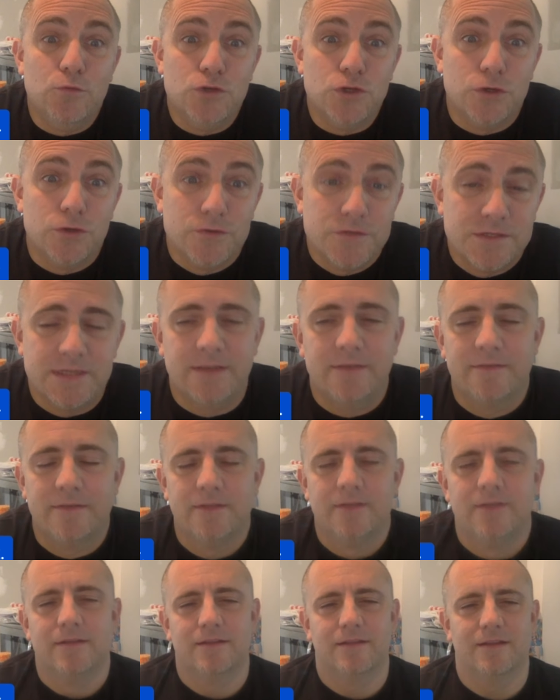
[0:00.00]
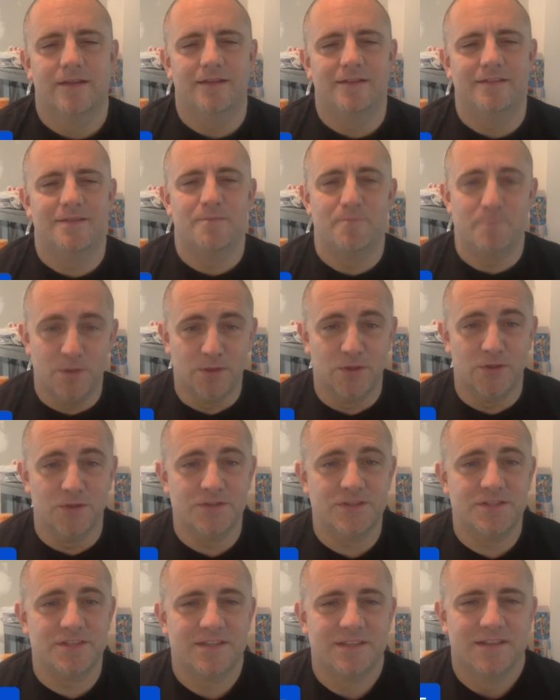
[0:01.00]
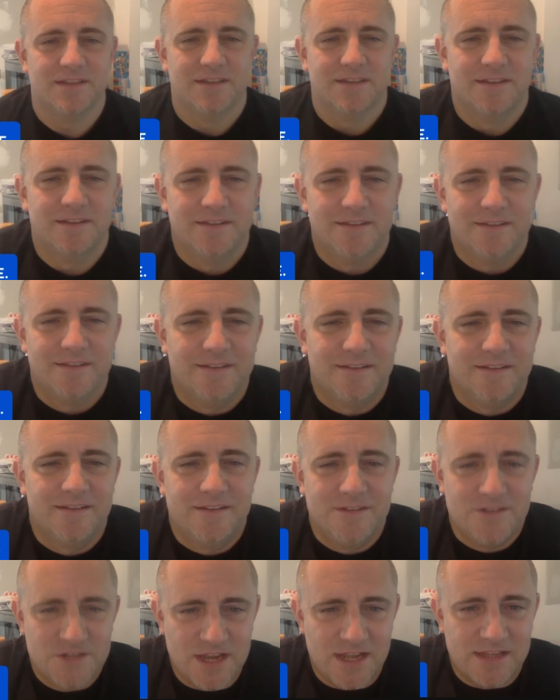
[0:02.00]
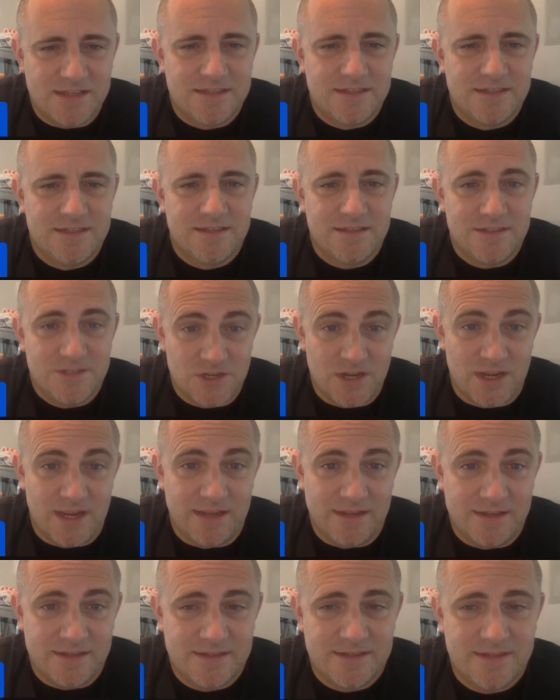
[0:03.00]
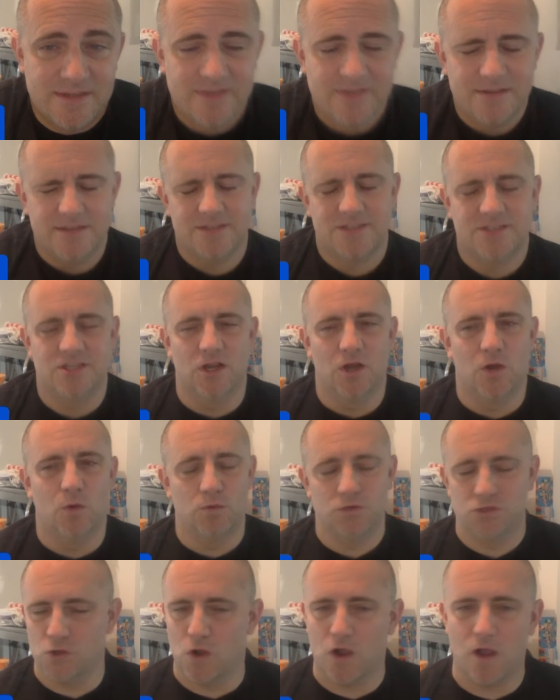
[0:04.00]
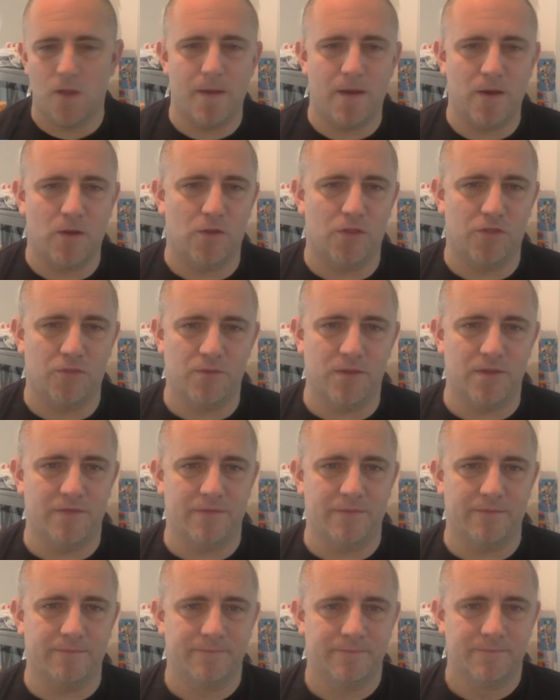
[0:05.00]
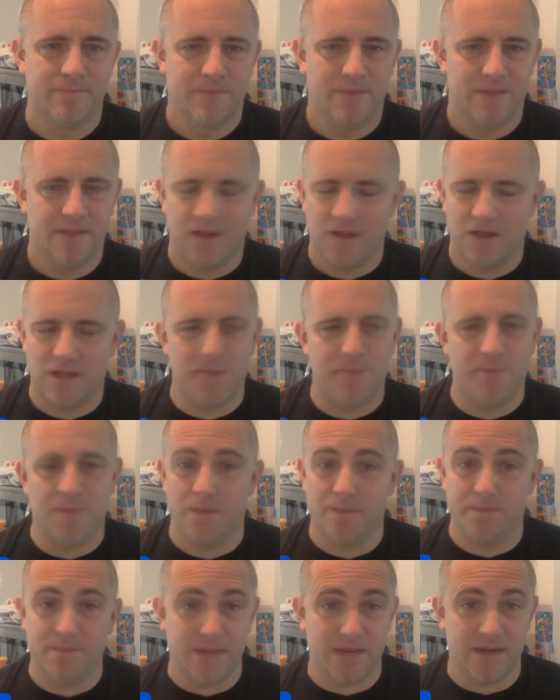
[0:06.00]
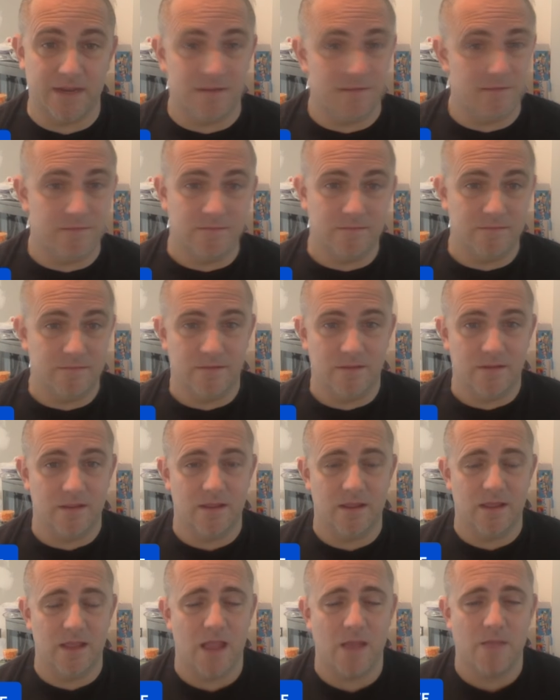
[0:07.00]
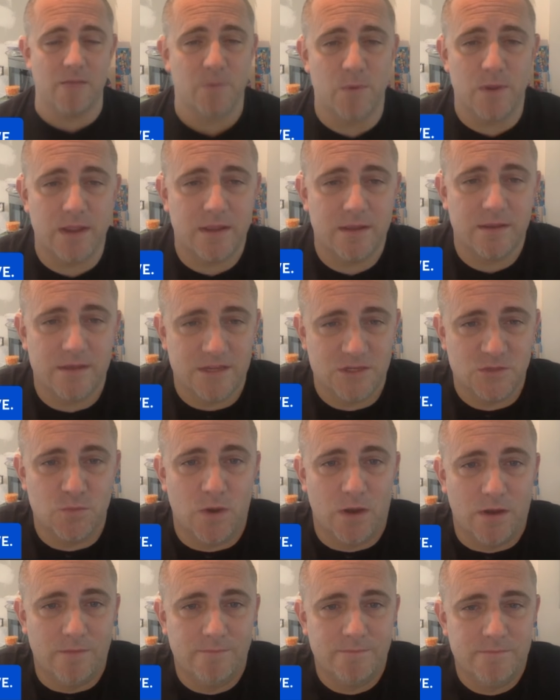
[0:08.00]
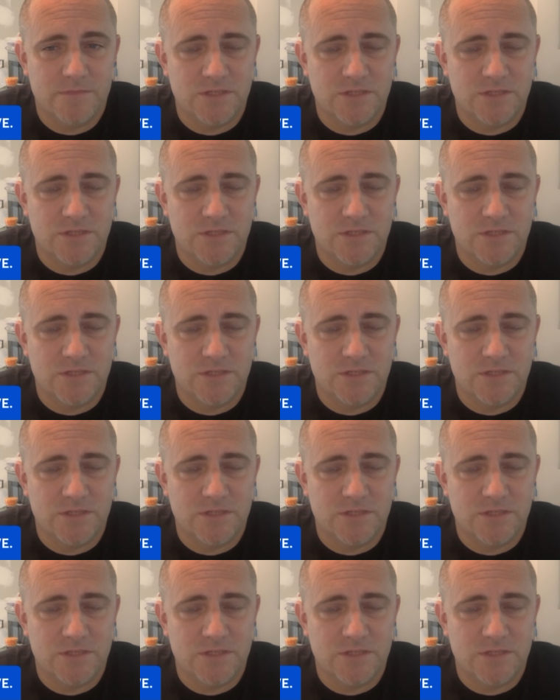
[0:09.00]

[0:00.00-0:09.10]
Jersey. I mean, the Bills, Jets, Giants. So we'll talk about all three of them. And I'll keep you updated every week as well.